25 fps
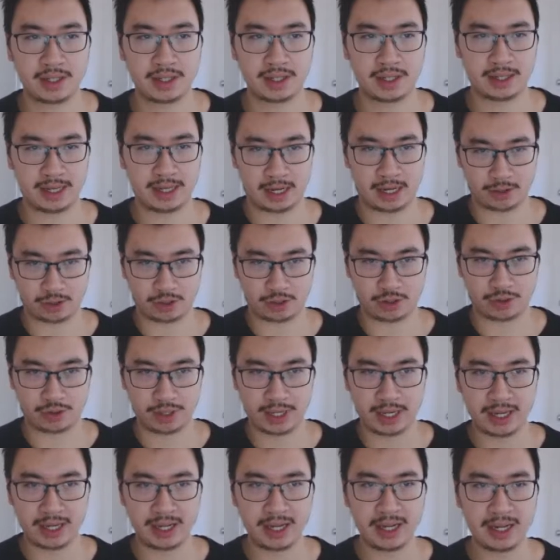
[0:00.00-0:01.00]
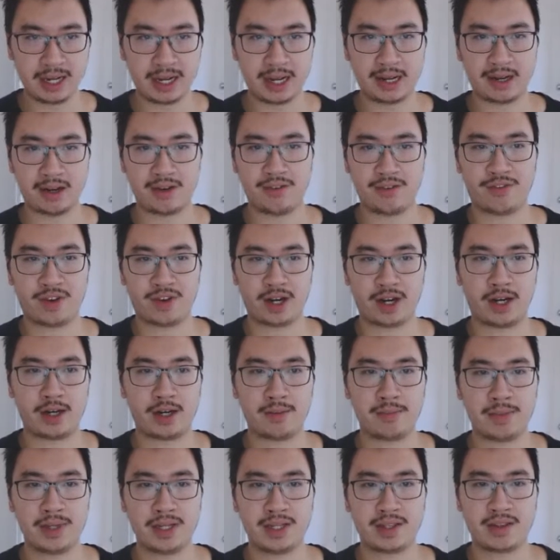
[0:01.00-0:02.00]
Now, creating an
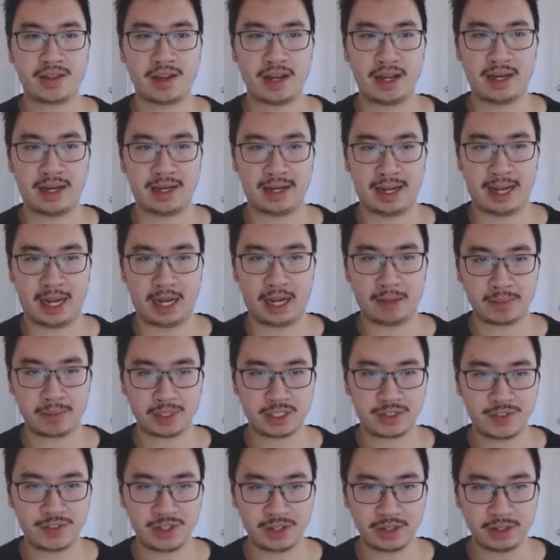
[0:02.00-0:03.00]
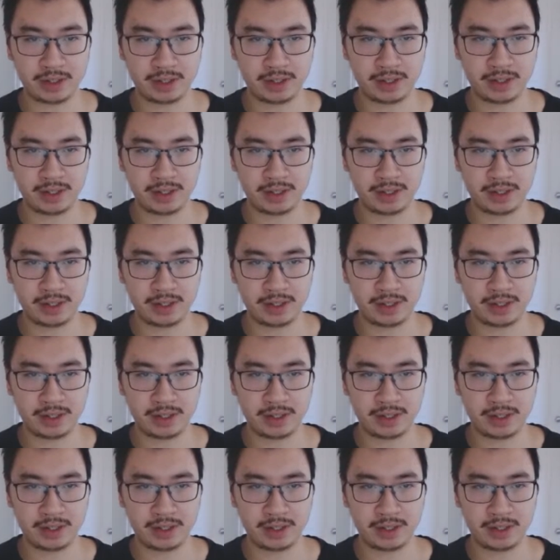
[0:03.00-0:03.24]
environment and an atmosphere